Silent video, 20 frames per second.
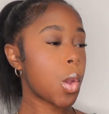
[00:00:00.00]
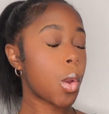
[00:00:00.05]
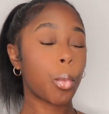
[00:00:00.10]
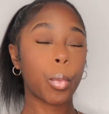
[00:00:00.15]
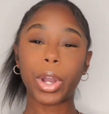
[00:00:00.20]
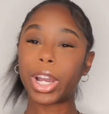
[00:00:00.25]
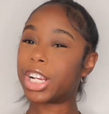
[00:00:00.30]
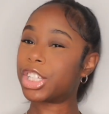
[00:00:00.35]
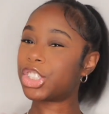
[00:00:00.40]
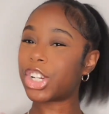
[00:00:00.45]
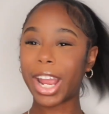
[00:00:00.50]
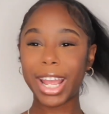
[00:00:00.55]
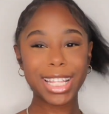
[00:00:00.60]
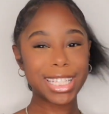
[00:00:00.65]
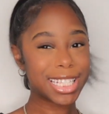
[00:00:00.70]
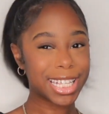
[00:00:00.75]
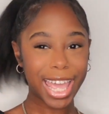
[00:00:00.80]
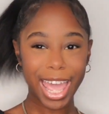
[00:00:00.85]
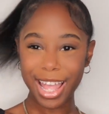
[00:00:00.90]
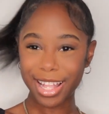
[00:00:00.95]
we're gonna try
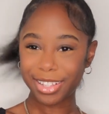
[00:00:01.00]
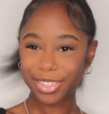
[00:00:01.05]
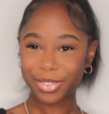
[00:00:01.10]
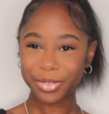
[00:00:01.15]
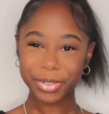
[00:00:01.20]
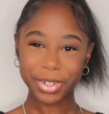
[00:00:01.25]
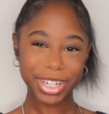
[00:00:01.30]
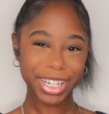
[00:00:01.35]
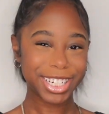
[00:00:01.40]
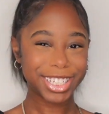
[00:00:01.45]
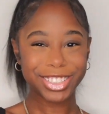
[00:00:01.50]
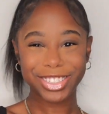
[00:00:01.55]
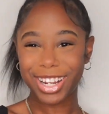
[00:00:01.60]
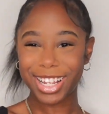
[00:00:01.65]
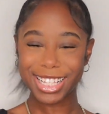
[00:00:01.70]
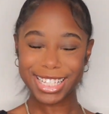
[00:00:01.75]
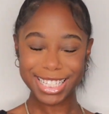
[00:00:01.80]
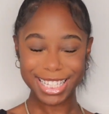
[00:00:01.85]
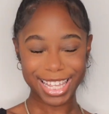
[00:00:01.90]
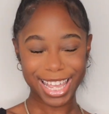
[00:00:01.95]
this again. I've
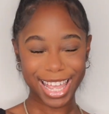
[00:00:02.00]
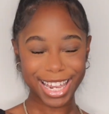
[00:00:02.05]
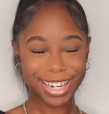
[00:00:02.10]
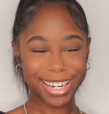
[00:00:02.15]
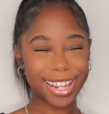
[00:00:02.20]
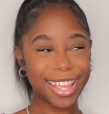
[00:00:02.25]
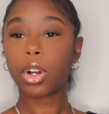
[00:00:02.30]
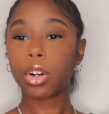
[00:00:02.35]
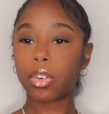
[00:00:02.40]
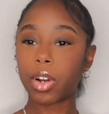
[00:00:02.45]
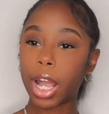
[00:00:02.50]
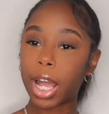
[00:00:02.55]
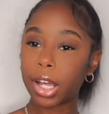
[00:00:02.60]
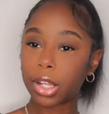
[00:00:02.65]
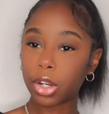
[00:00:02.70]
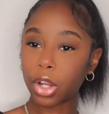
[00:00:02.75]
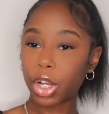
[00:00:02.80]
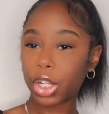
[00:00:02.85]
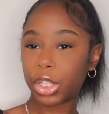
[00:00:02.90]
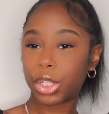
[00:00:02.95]
been
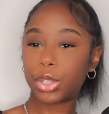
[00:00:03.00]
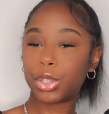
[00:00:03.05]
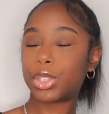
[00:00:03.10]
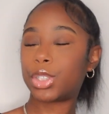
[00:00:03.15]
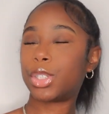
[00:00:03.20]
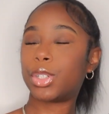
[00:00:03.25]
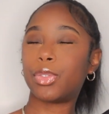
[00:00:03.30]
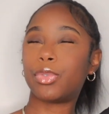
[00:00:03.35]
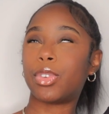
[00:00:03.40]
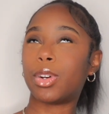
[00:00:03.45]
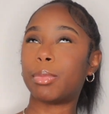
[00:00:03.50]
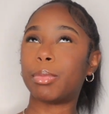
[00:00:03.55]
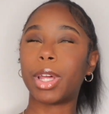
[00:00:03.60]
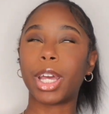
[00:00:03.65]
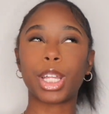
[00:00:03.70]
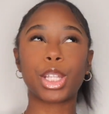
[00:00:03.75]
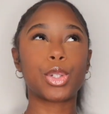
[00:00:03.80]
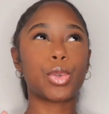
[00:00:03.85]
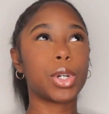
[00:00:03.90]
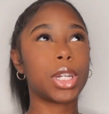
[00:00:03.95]
around on YouTube from
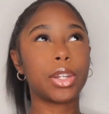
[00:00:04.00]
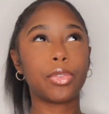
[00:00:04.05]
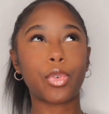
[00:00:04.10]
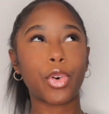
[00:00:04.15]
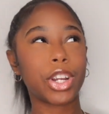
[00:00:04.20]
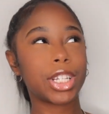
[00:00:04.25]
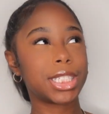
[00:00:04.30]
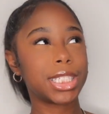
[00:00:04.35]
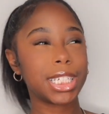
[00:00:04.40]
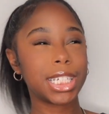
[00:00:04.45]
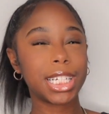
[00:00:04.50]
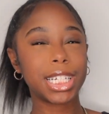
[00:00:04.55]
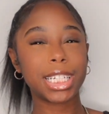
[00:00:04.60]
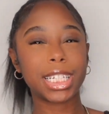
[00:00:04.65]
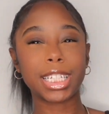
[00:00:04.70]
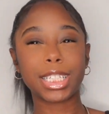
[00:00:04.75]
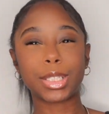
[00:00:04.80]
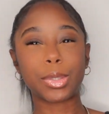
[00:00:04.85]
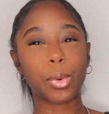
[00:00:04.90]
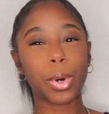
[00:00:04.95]
like 2014
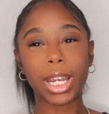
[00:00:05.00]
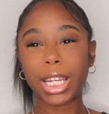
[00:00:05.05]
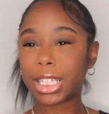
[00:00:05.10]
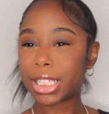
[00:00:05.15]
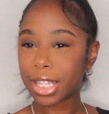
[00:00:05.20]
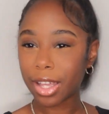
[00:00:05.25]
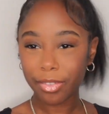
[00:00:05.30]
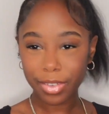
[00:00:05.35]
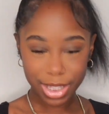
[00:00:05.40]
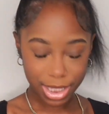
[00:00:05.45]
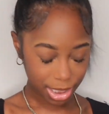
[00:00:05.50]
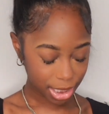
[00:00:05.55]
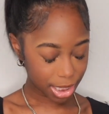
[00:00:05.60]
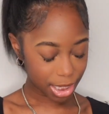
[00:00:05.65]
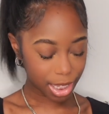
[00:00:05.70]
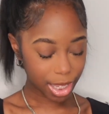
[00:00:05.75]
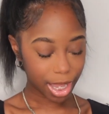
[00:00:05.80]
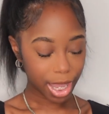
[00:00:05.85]
to 2017.